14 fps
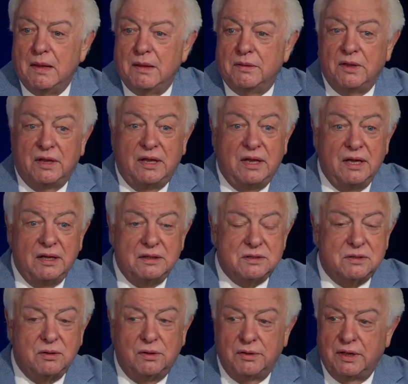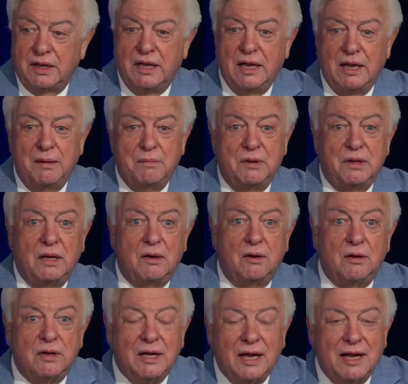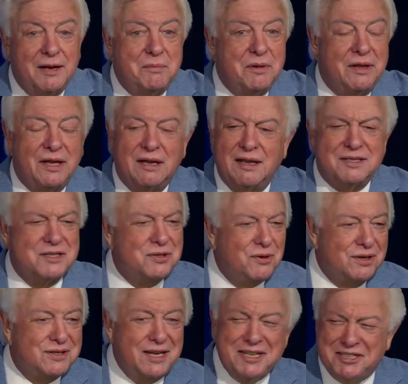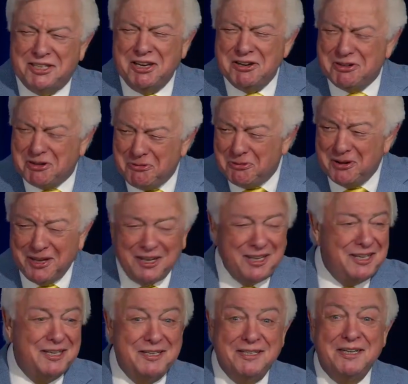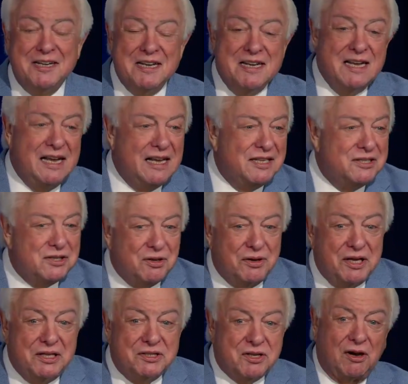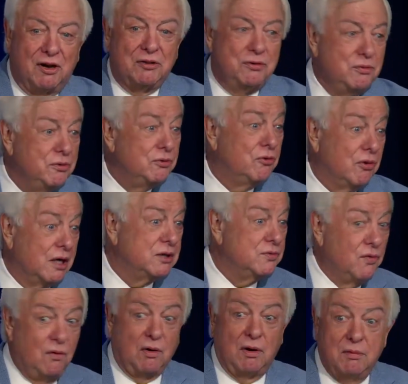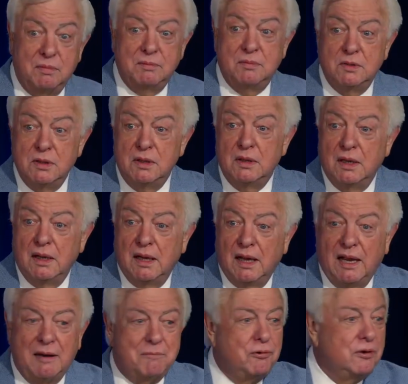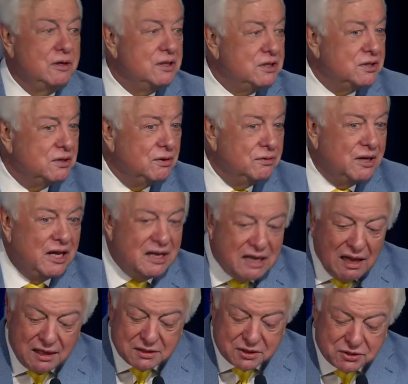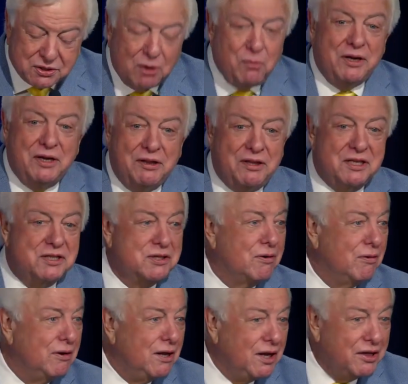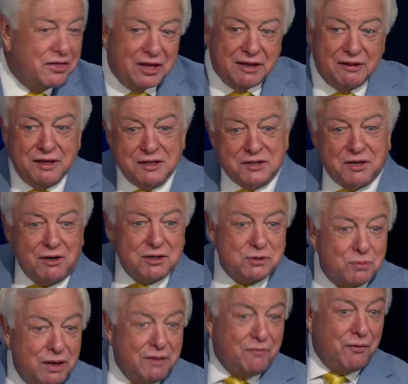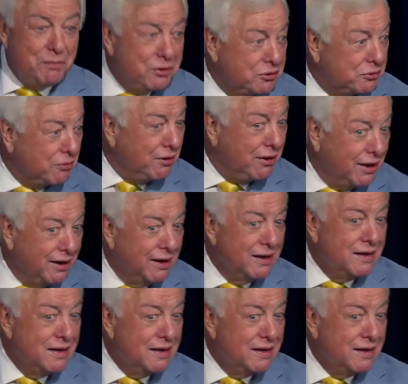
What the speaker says: the kids, though, they came and they'd look at him and they get so excited. It's a gorilla. And so he started doing tricks for him. And pretty soon he got so into this gorilla thing that he started swinging from the tree,